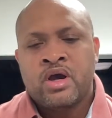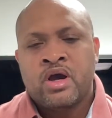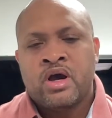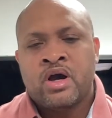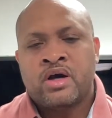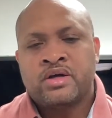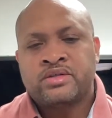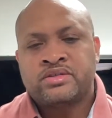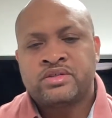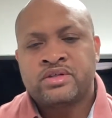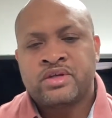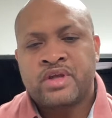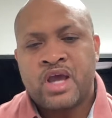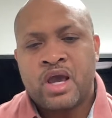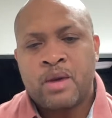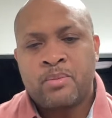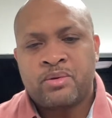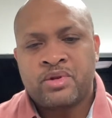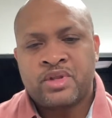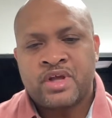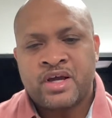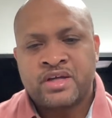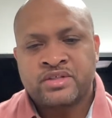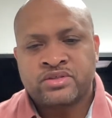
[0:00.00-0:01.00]
to
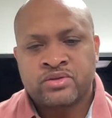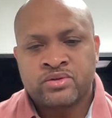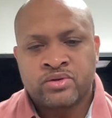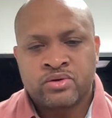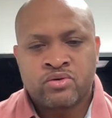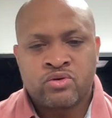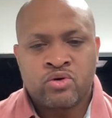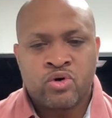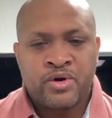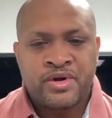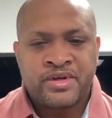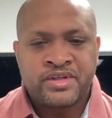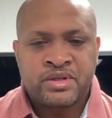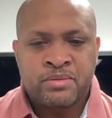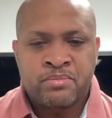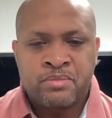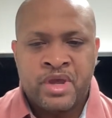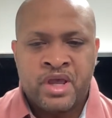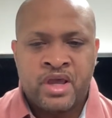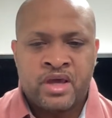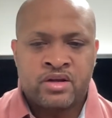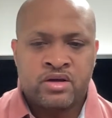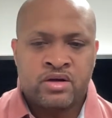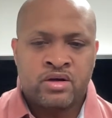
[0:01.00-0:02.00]
capitalize on the growing
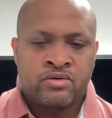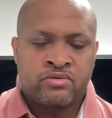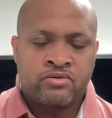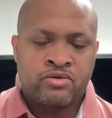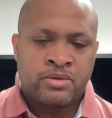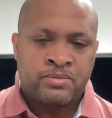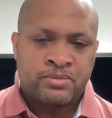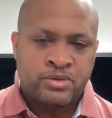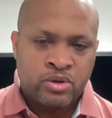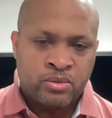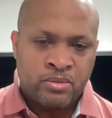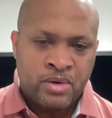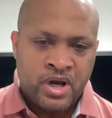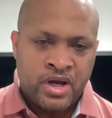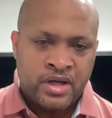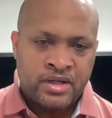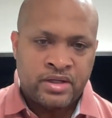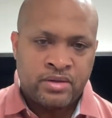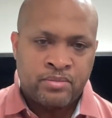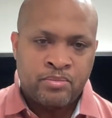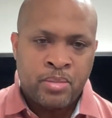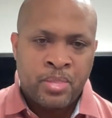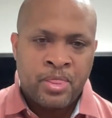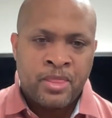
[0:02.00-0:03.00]
demand of crypto
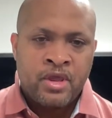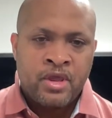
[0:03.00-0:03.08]
mining.